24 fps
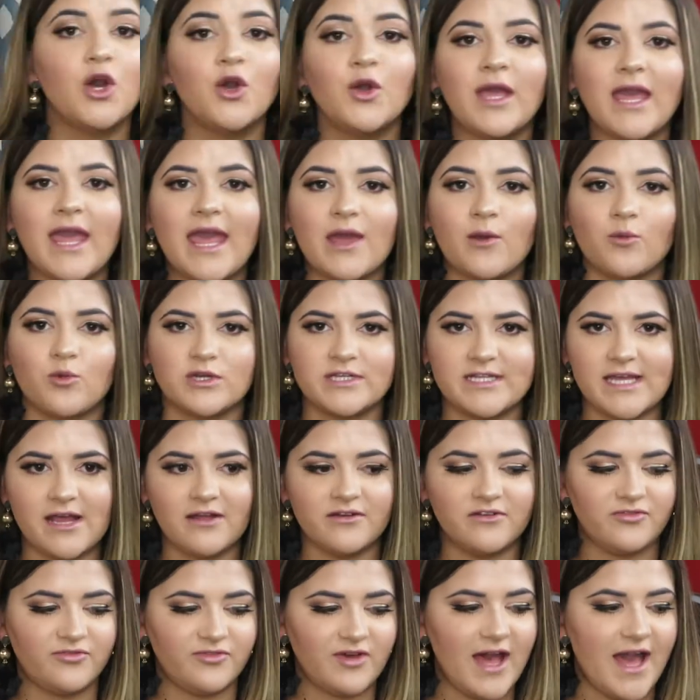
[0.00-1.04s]
Okay, we're
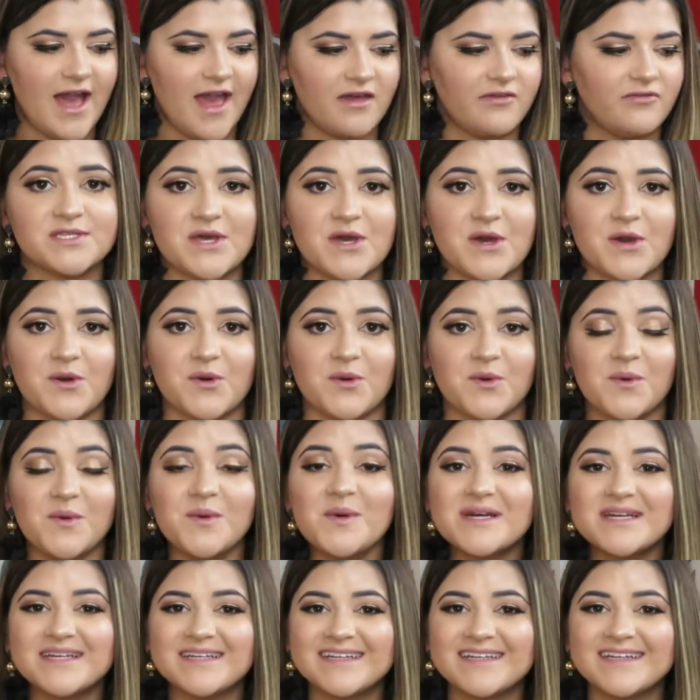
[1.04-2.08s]
down to 5.
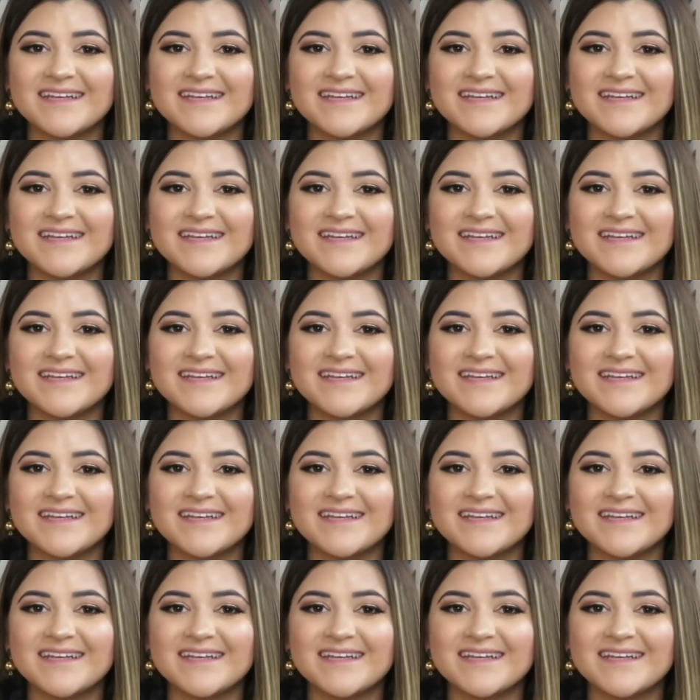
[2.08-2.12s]
So,